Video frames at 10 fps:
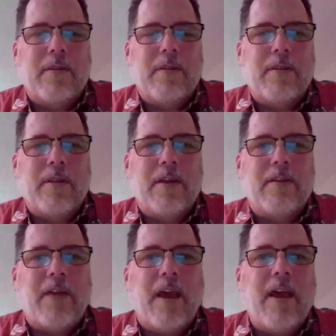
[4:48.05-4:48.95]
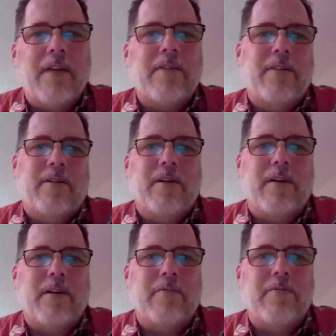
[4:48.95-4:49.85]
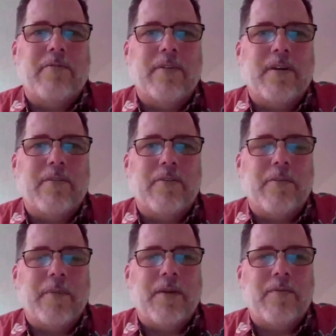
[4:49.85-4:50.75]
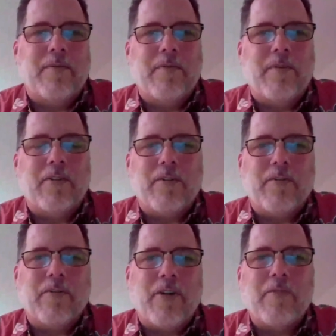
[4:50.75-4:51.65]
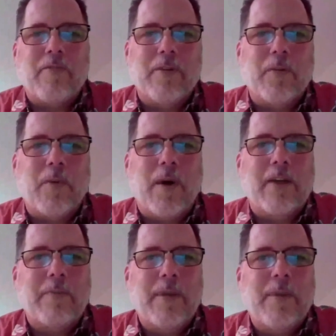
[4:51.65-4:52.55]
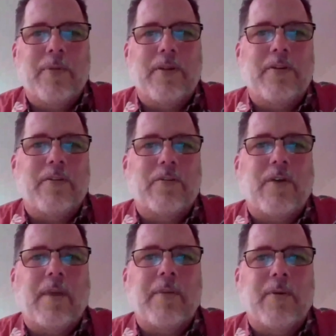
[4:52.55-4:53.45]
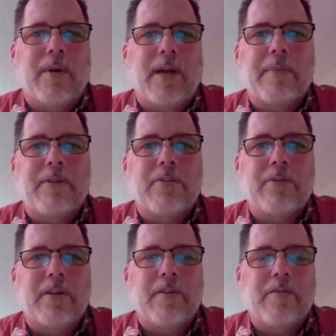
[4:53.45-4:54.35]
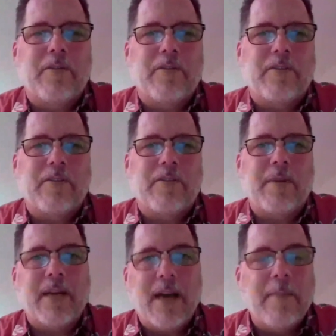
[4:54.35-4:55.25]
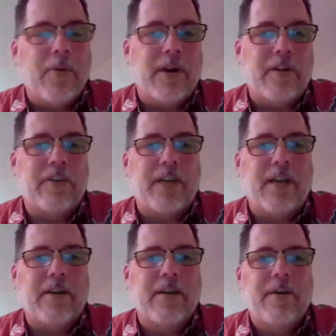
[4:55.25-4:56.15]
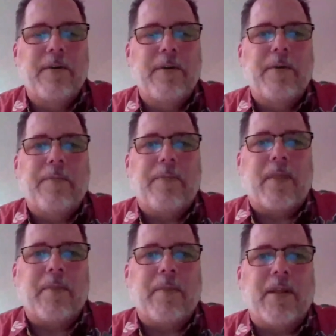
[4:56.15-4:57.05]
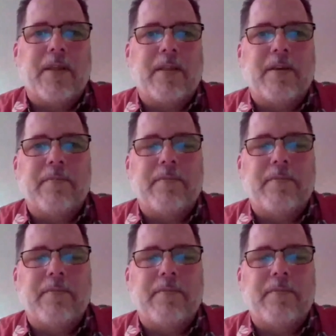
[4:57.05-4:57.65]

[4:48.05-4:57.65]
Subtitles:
intent of so many very sort of thoughtful and wise people in describing what happens to individuals as they become more educated. I mean, I think the